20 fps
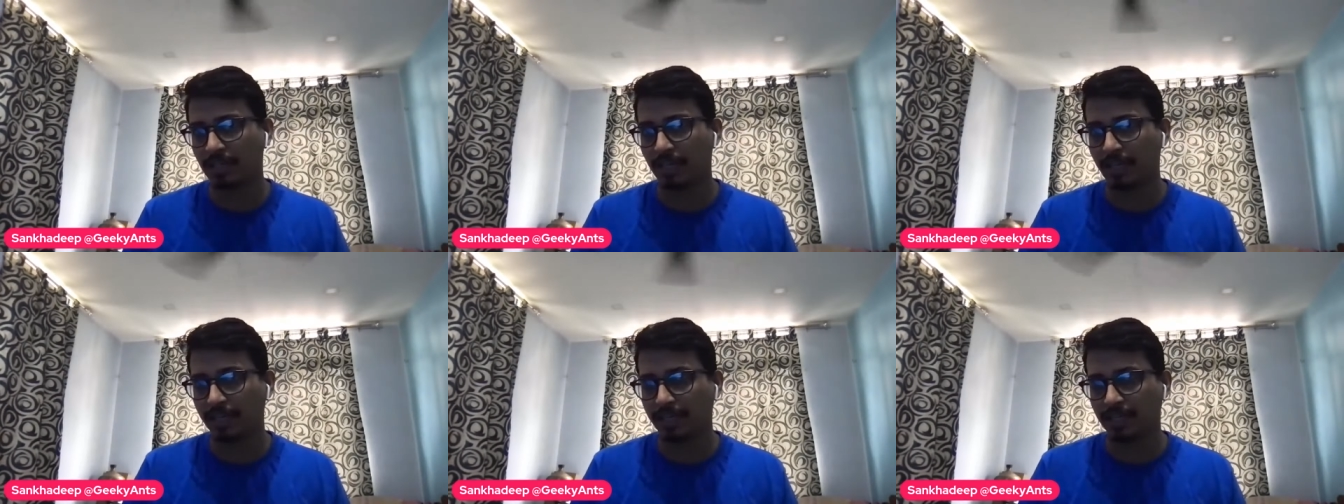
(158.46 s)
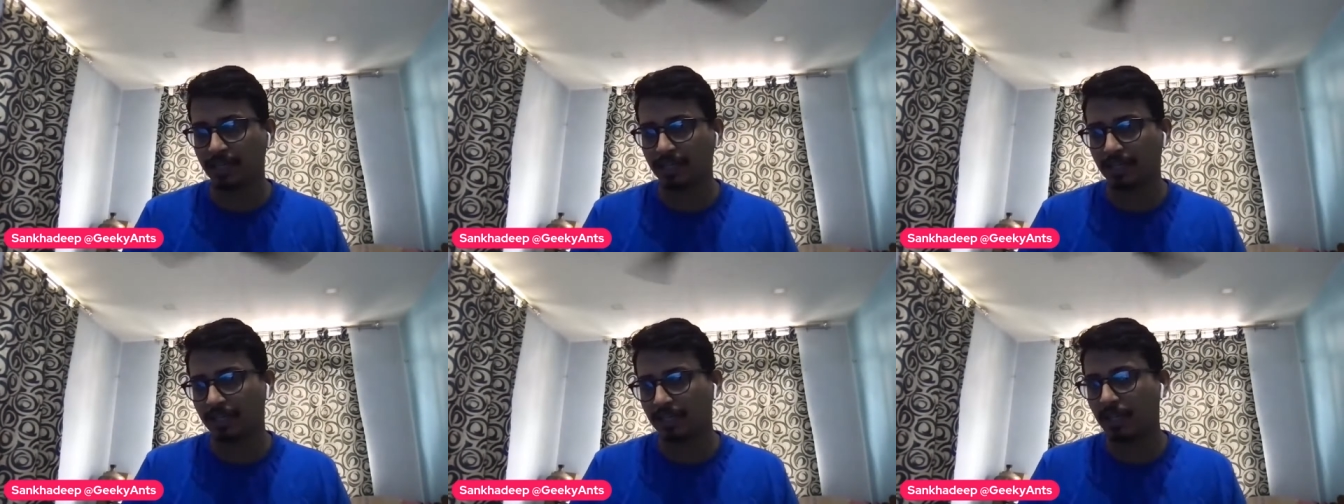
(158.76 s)

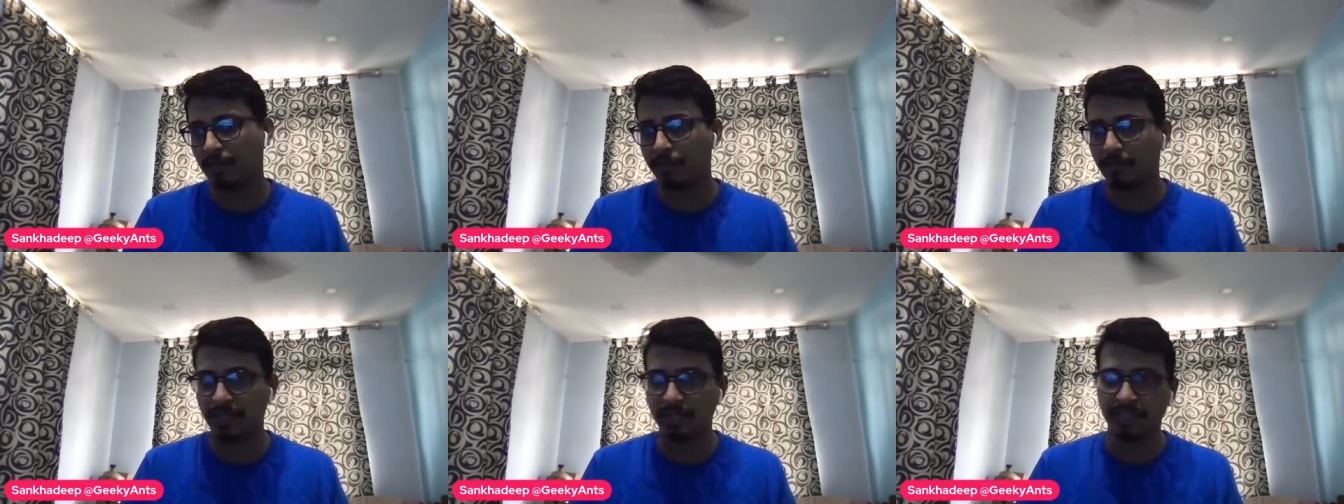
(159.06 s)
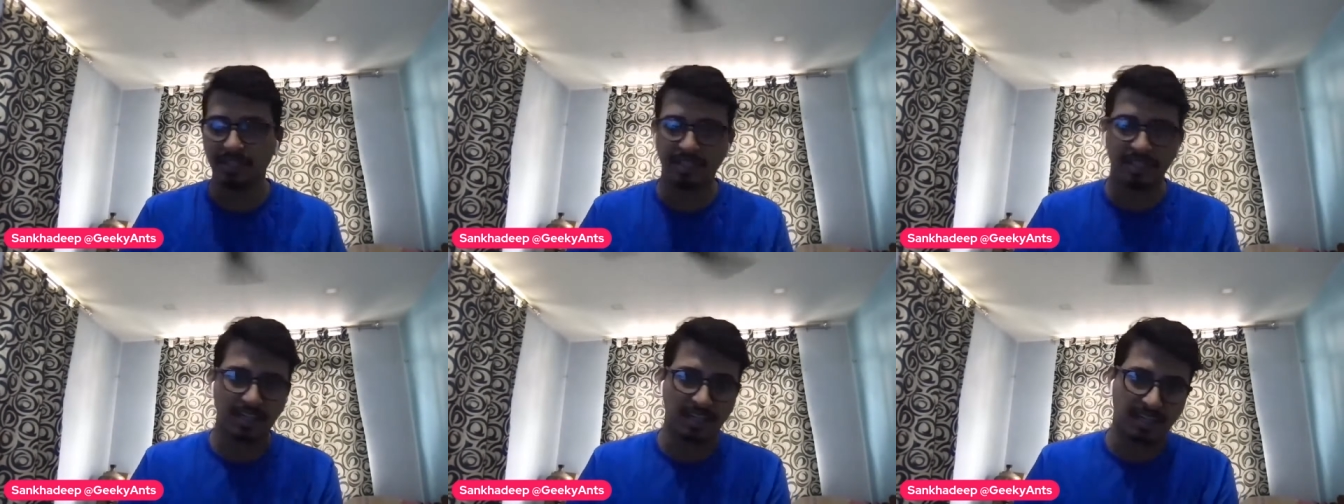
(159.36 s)
like come
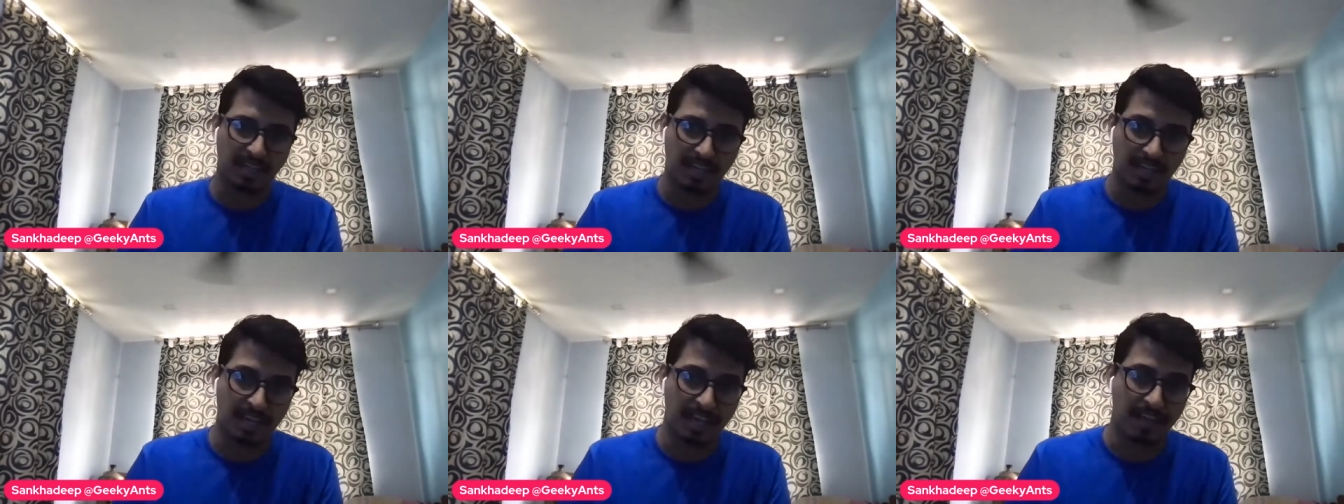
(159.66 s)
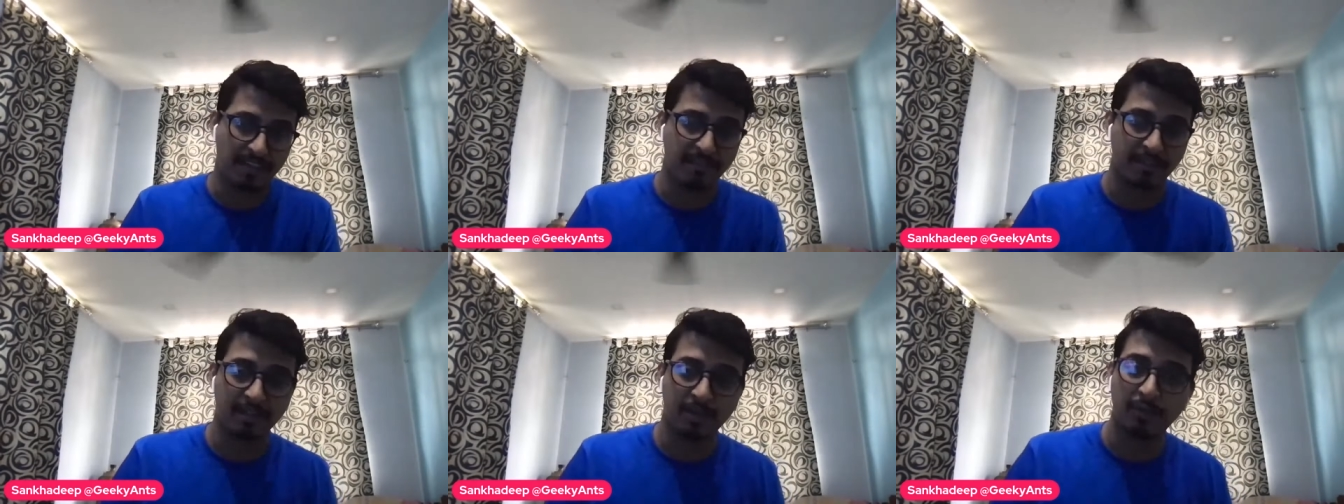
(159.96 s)
and
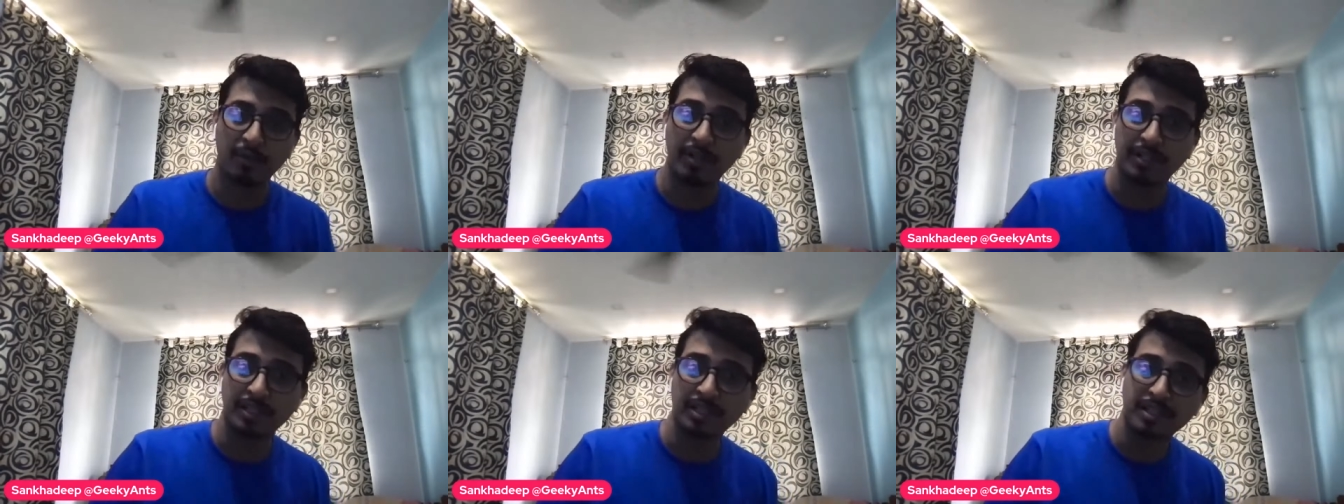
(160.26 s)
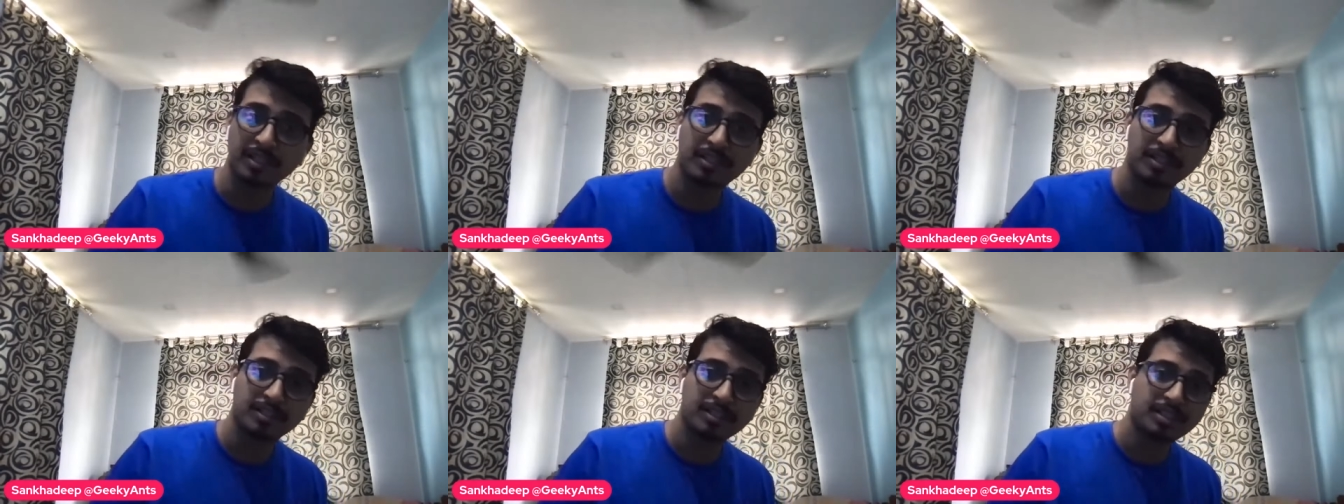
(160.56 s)
have a go at
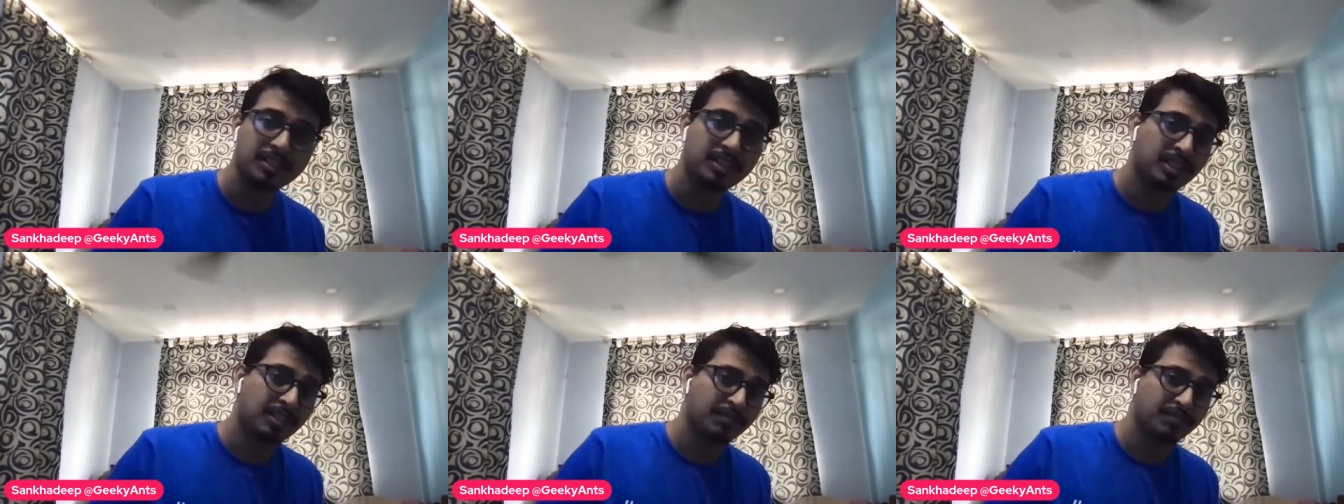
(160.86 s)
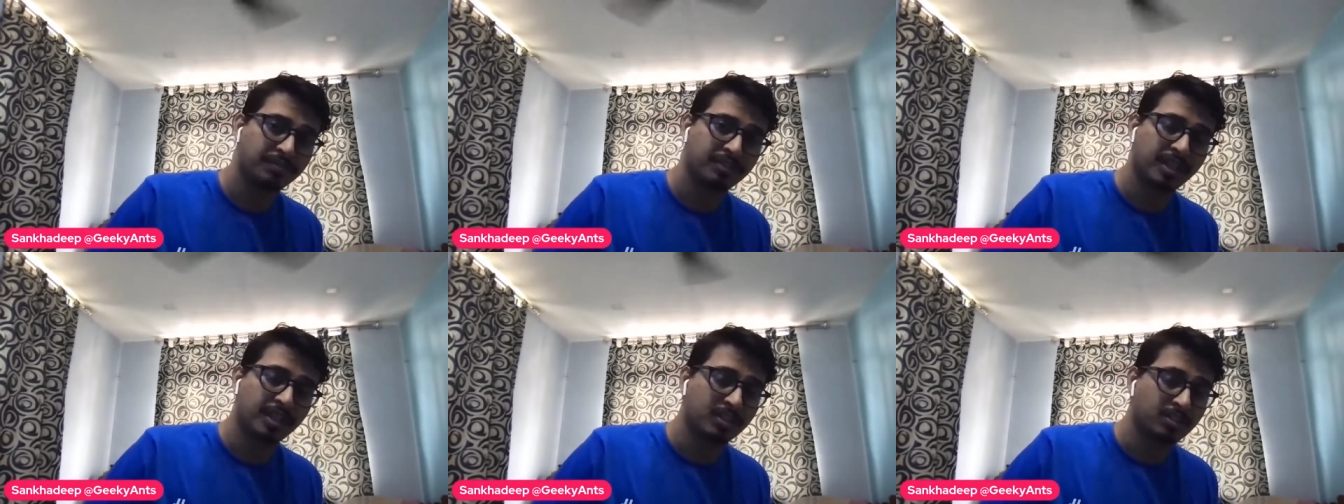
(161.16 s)
it and see
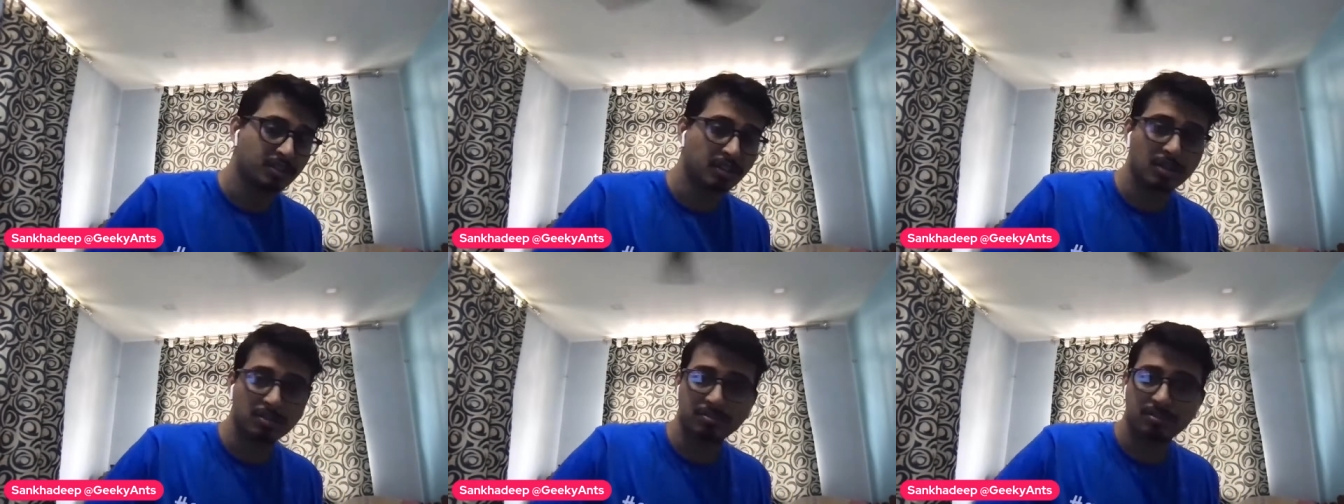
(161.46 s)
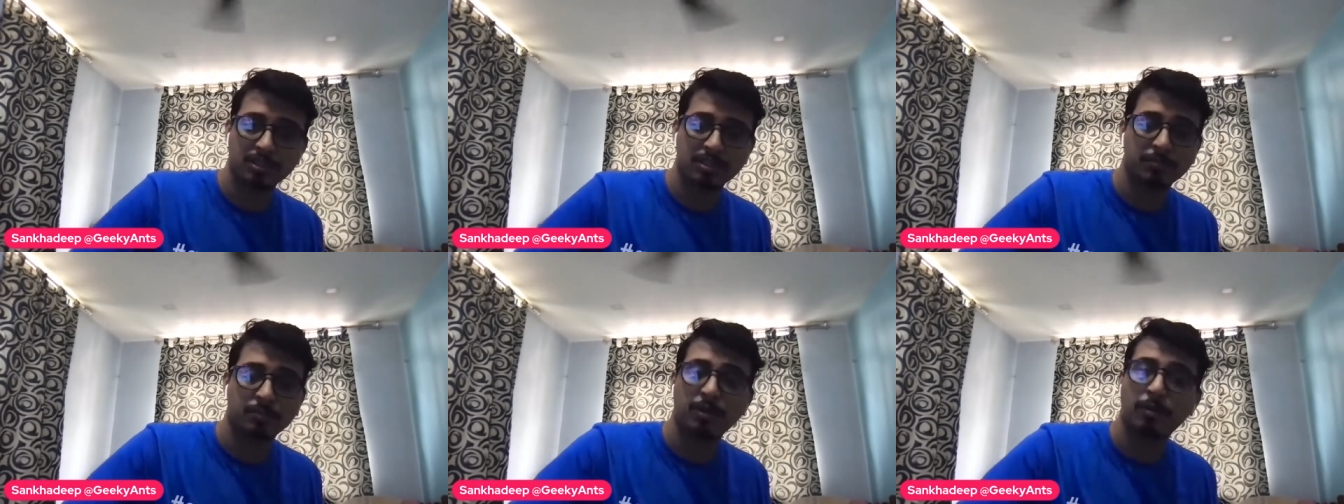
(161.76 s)
if that
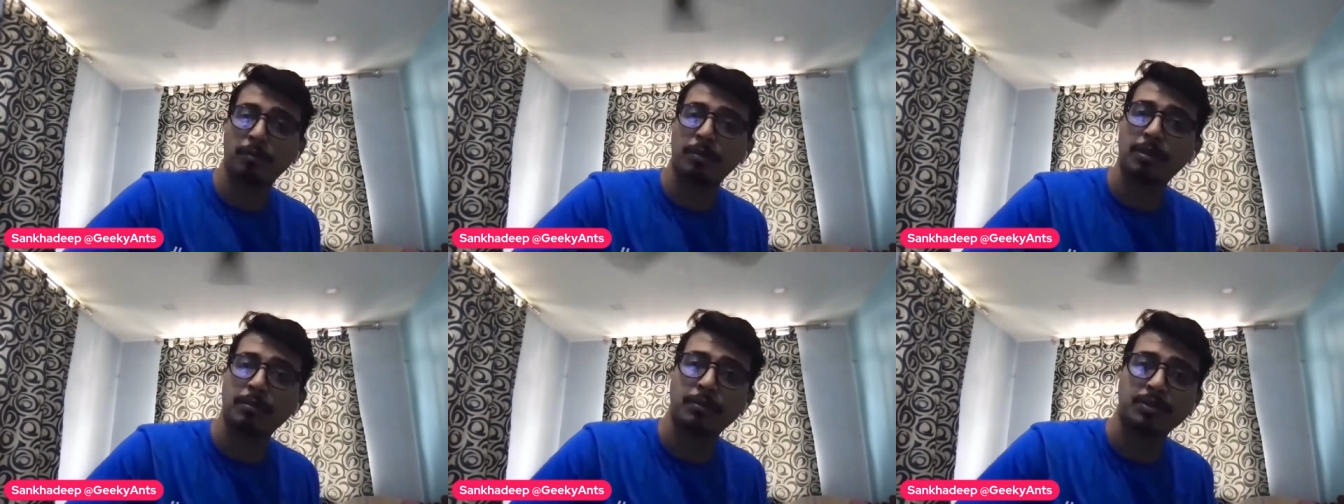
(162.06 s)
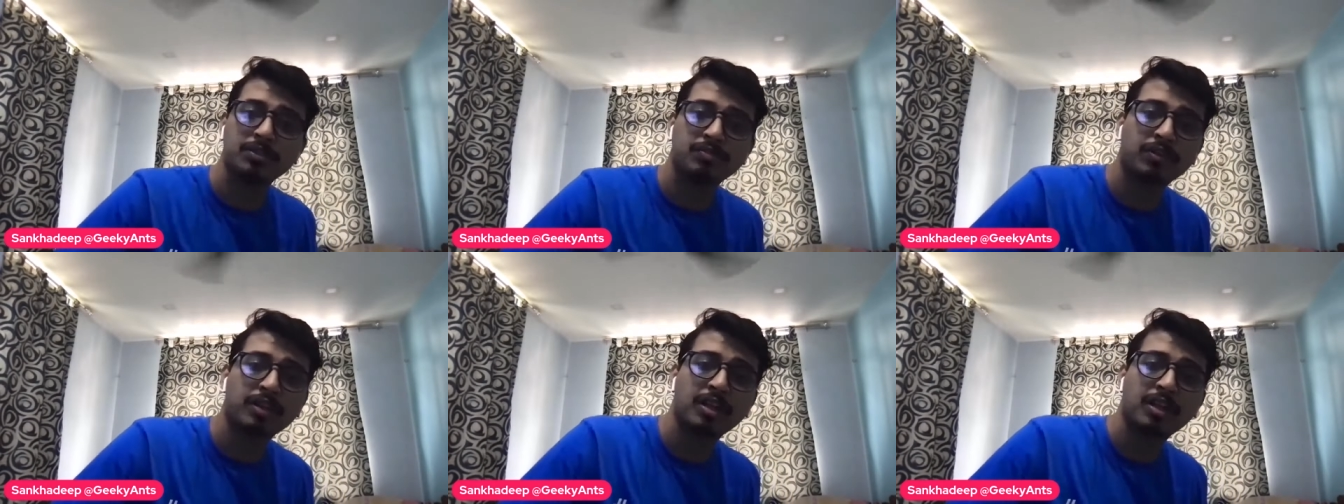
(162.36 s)
solves their
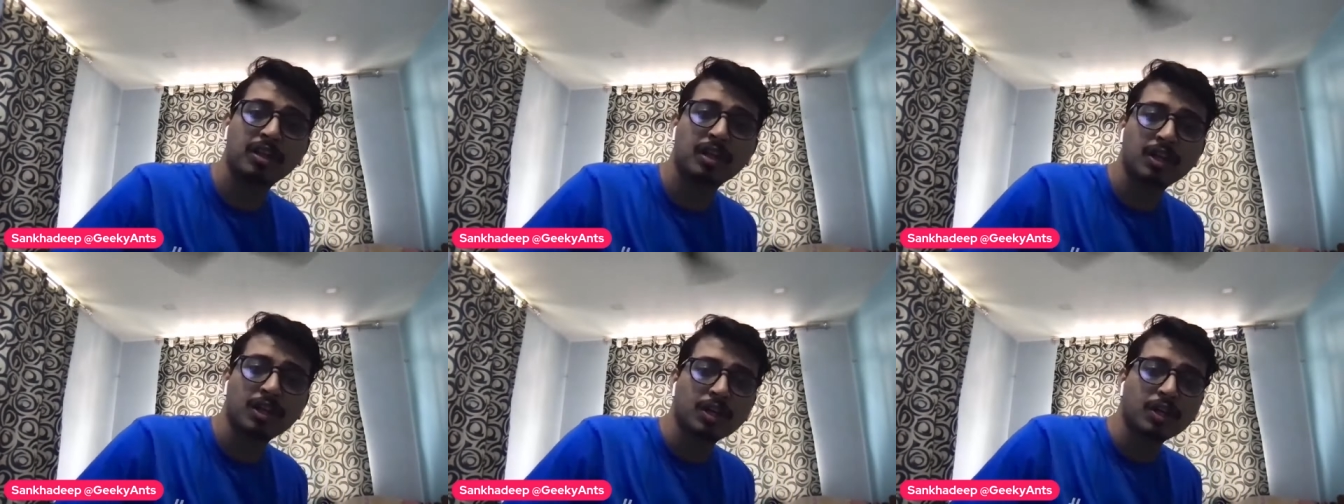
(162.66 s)
problem as well.